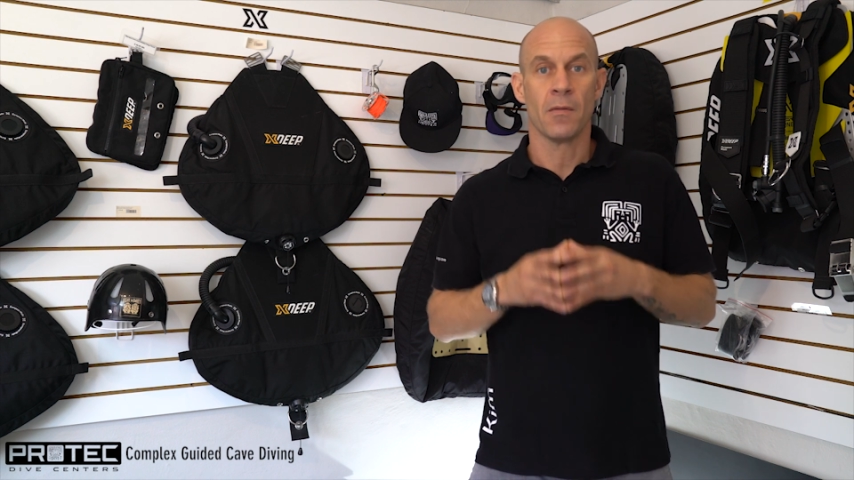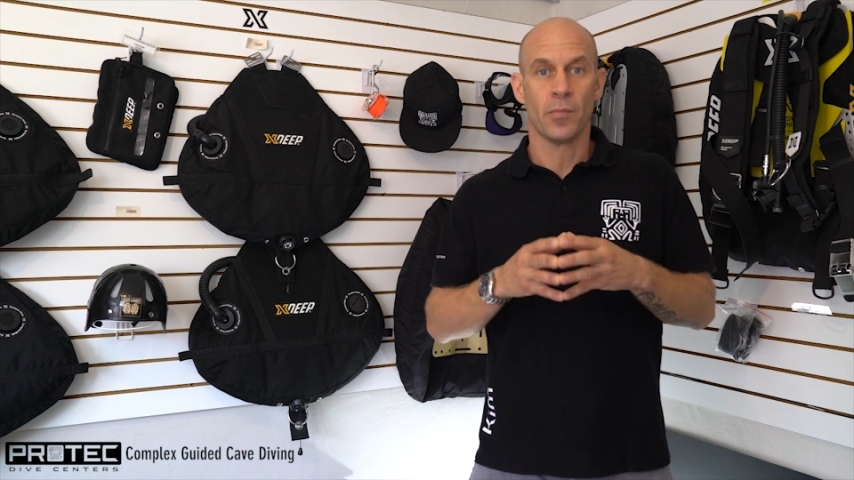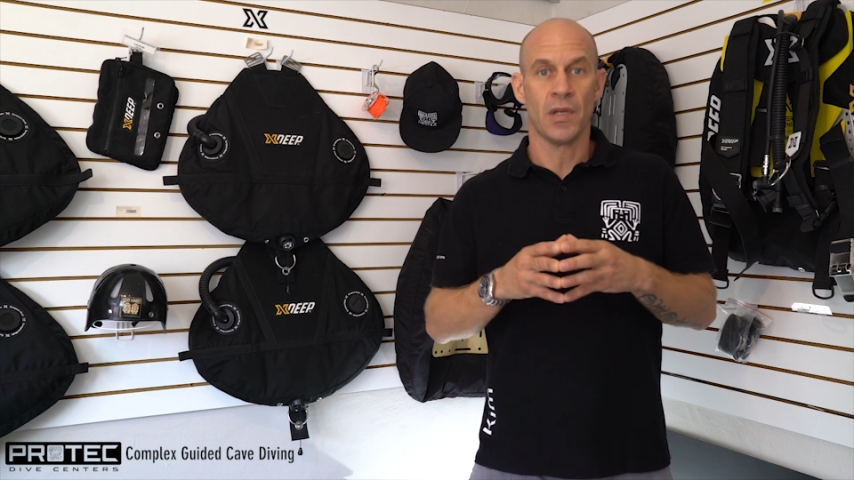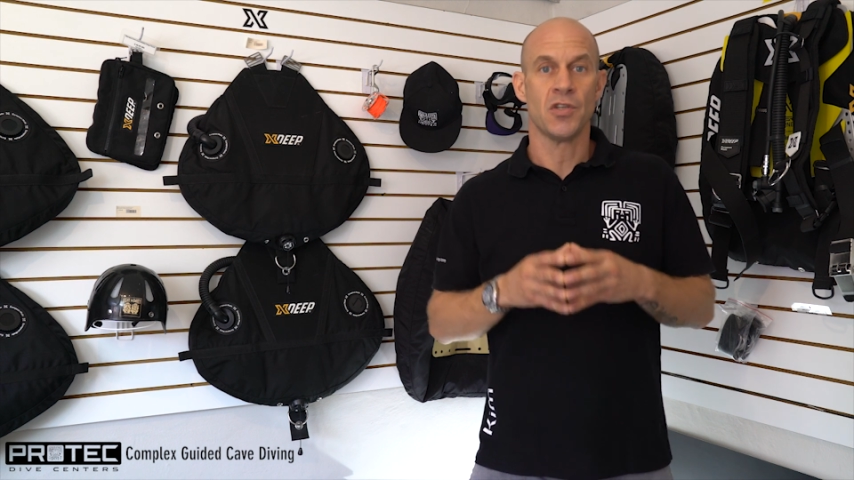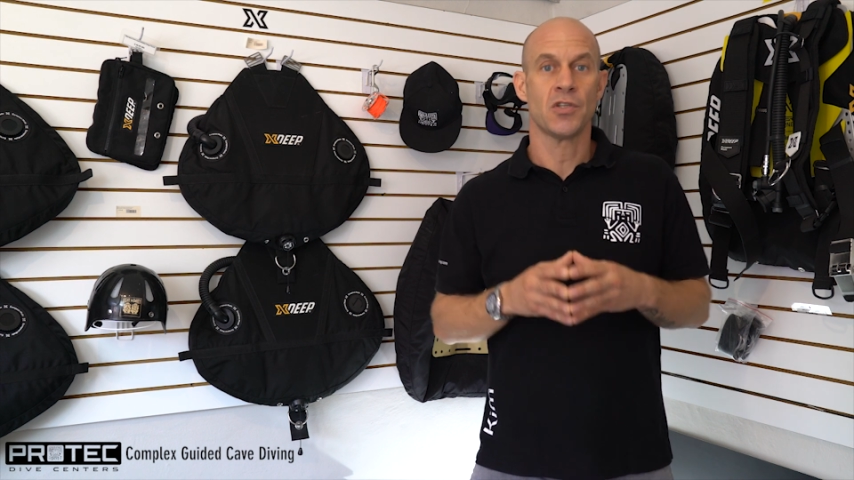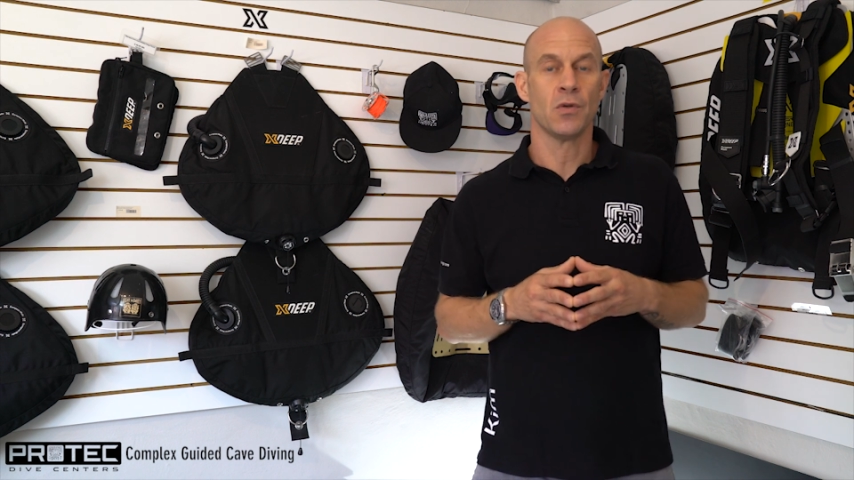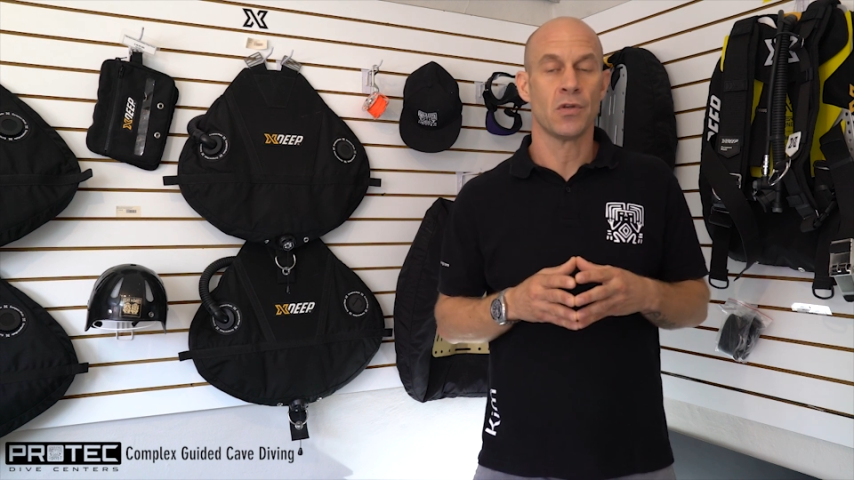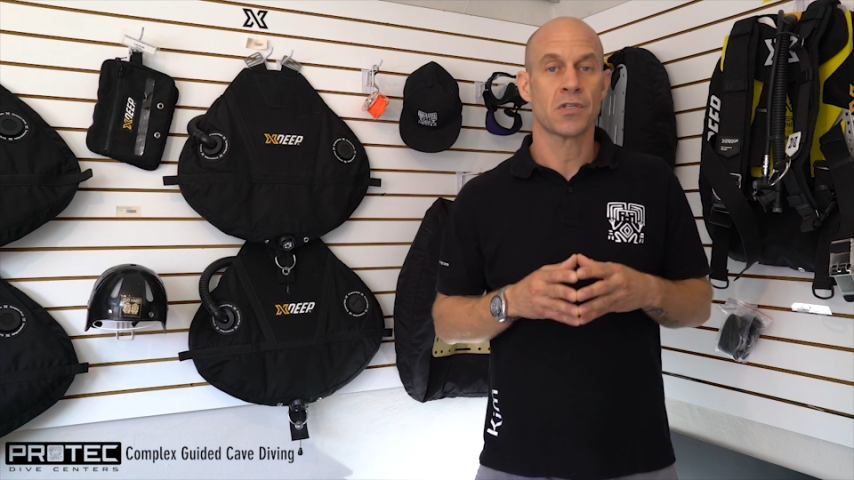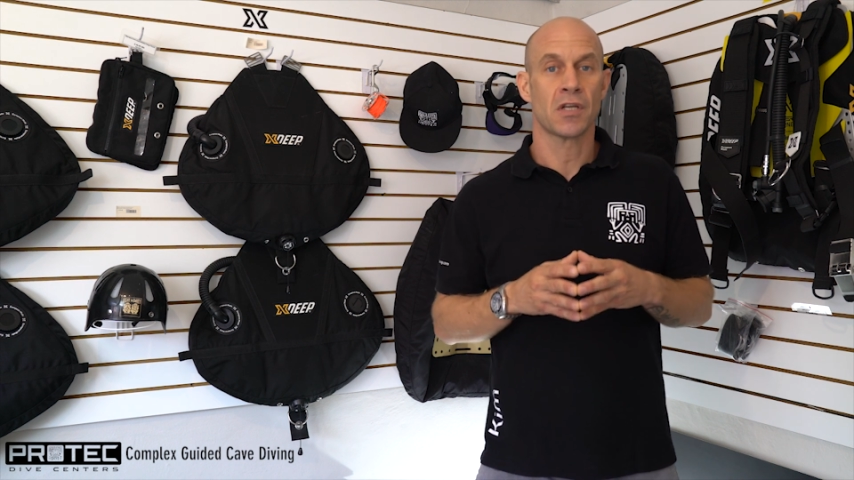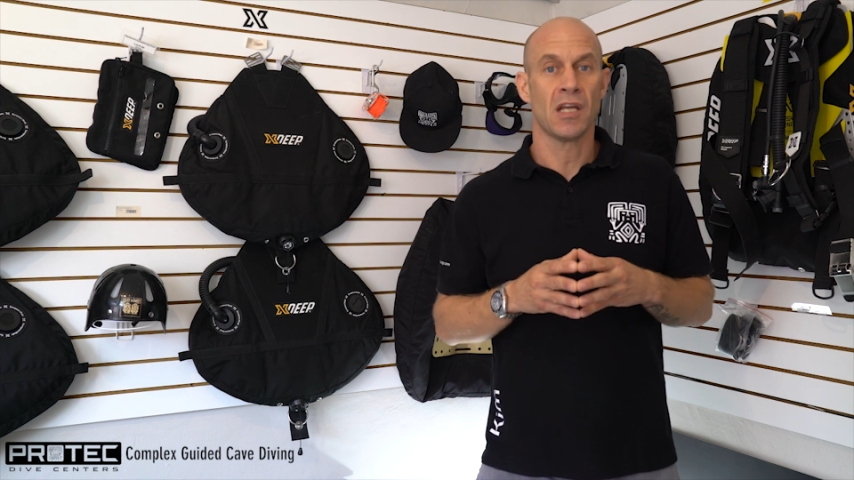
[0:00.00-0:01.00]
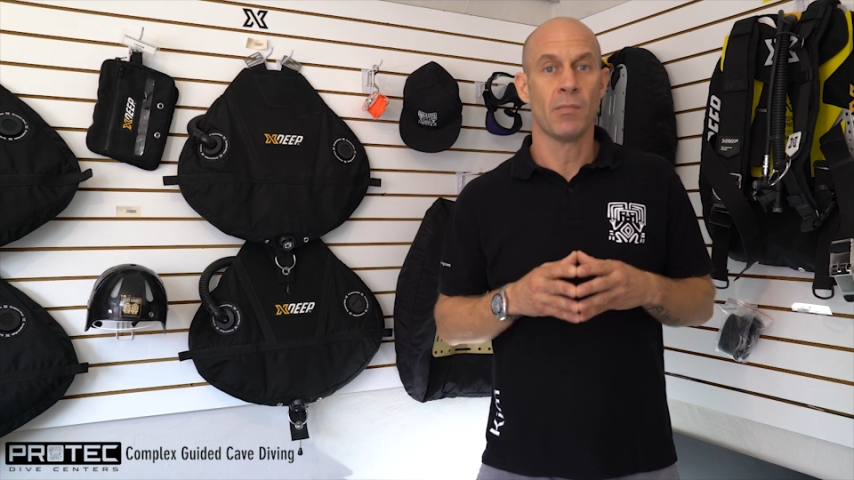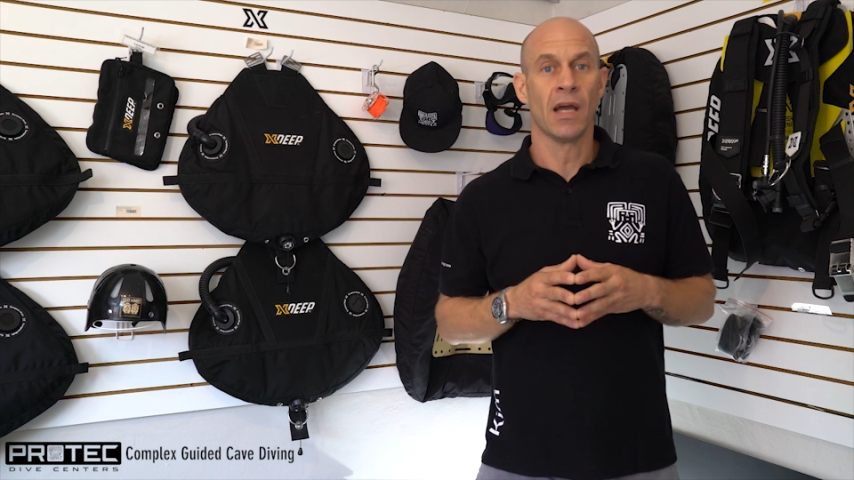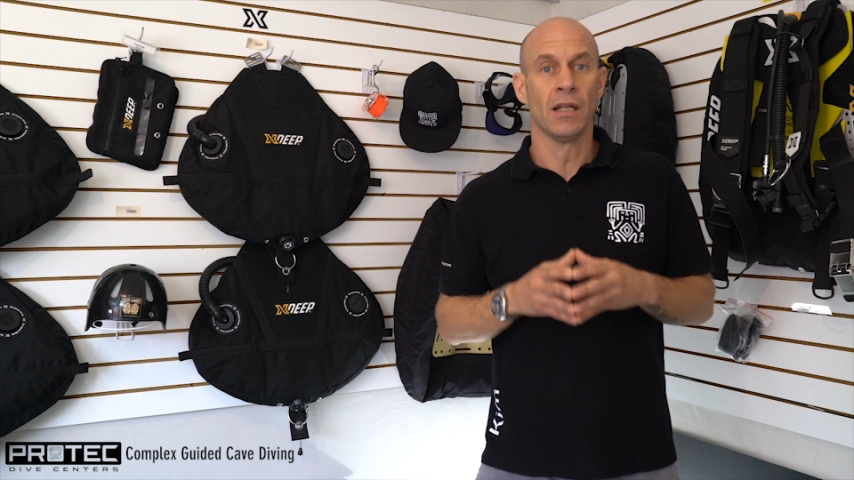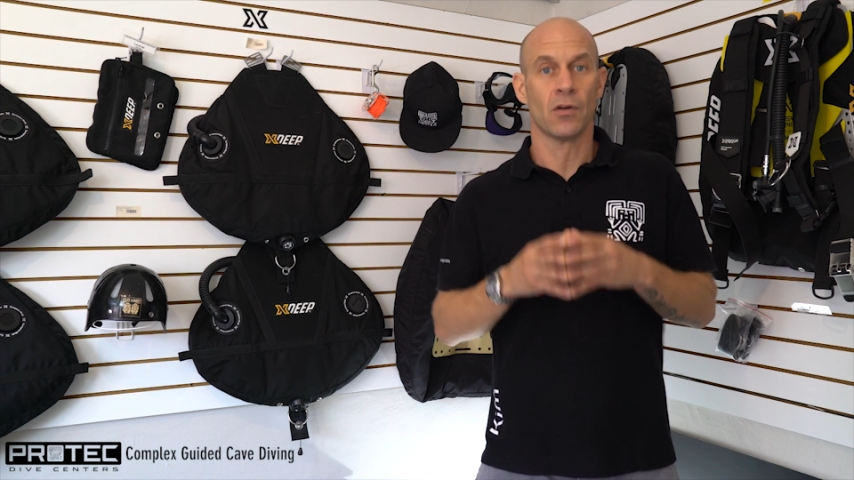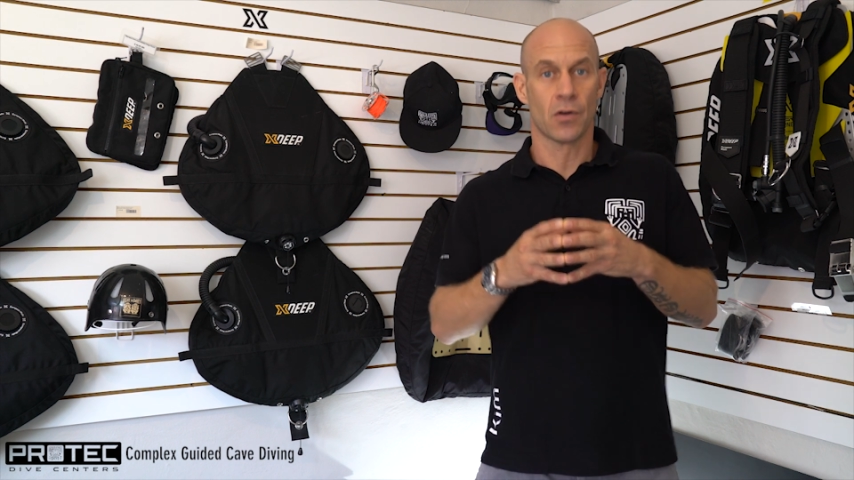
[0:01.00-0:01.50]
please shoot us an
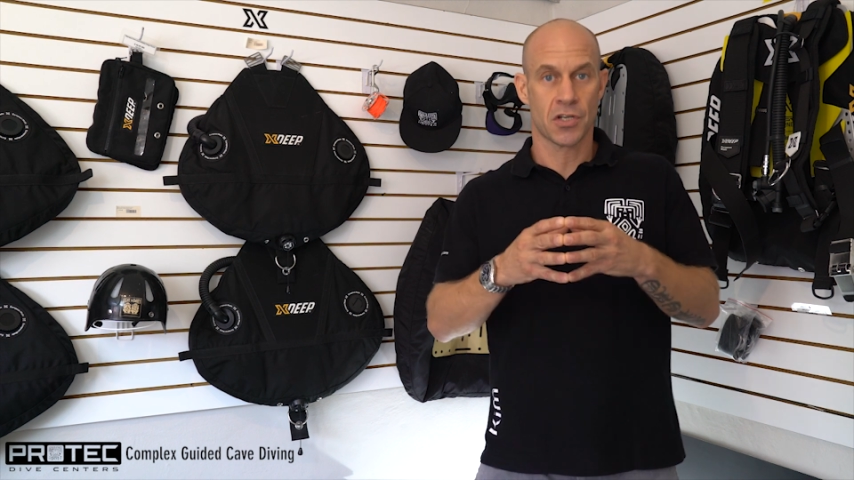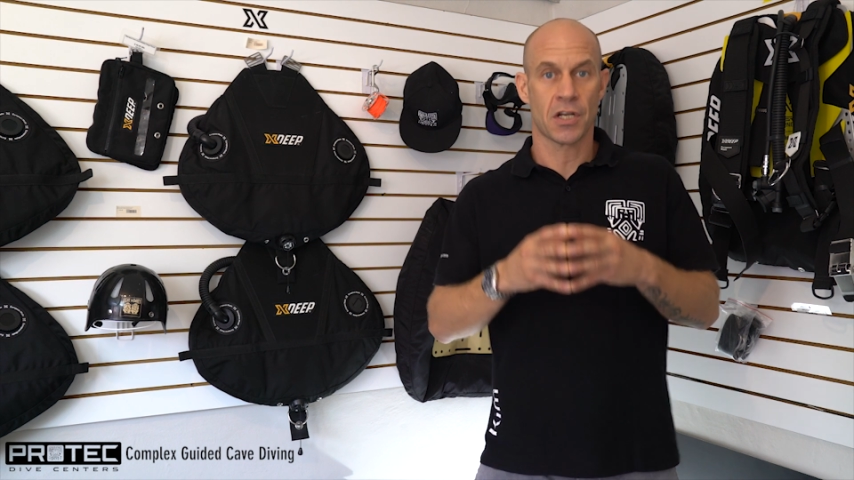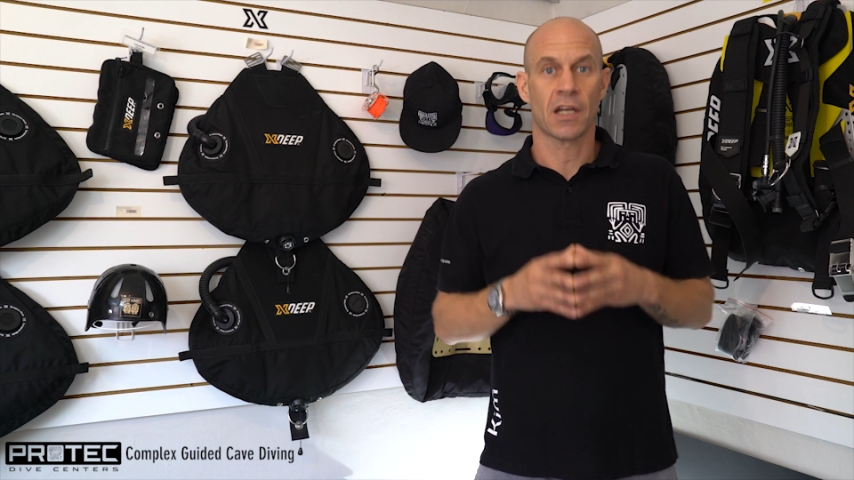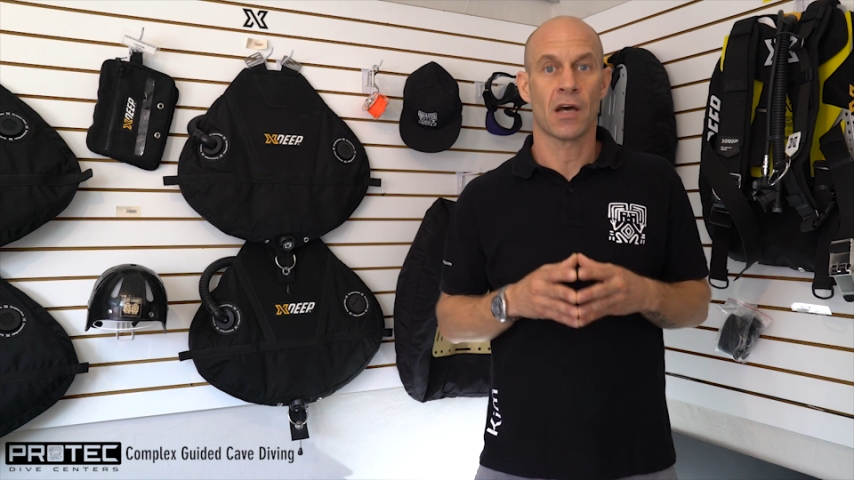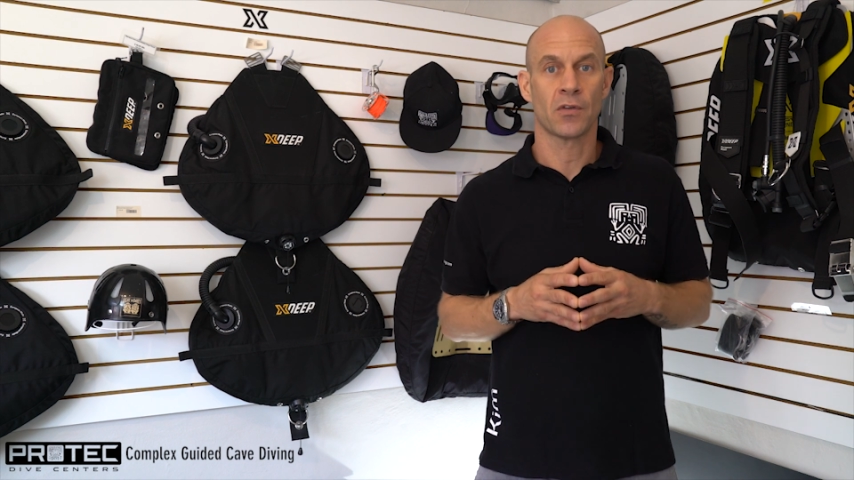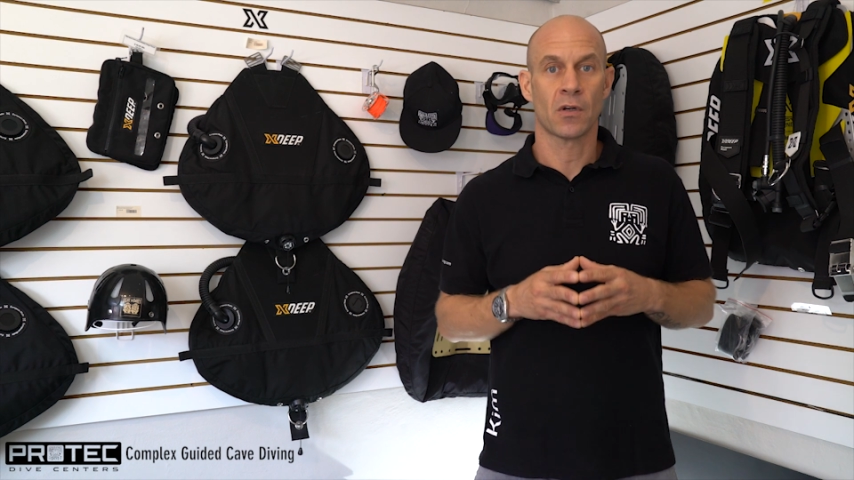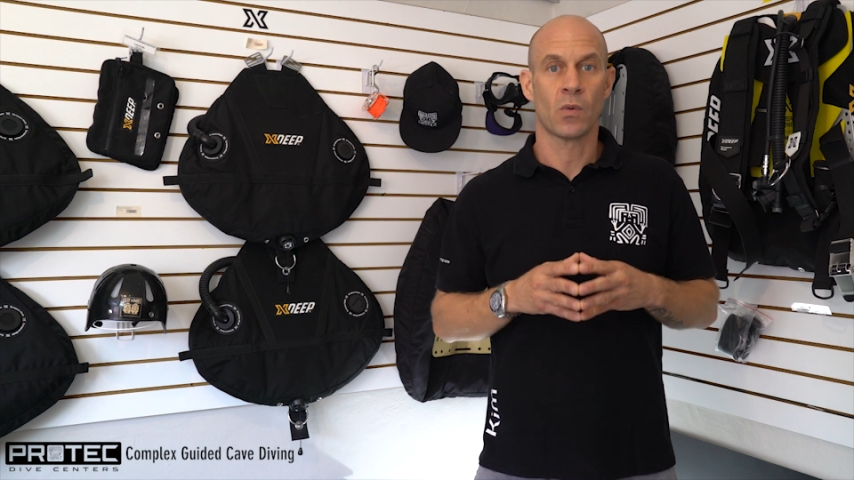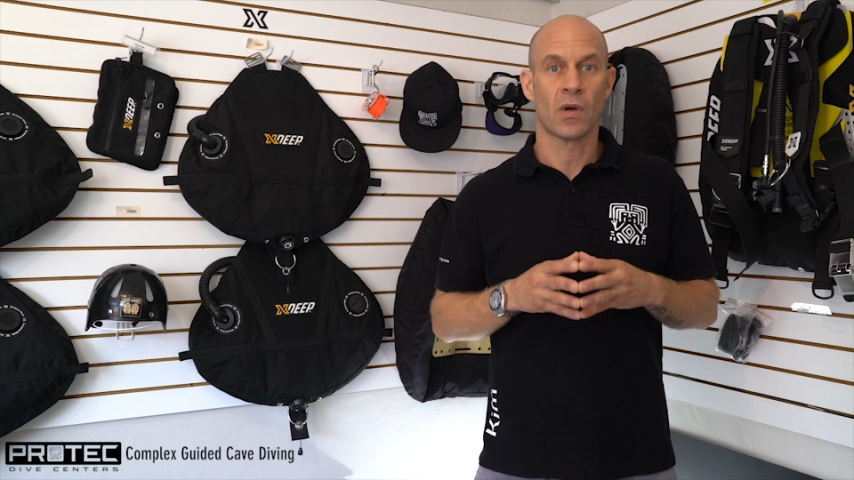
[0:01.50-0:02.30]
email or check out our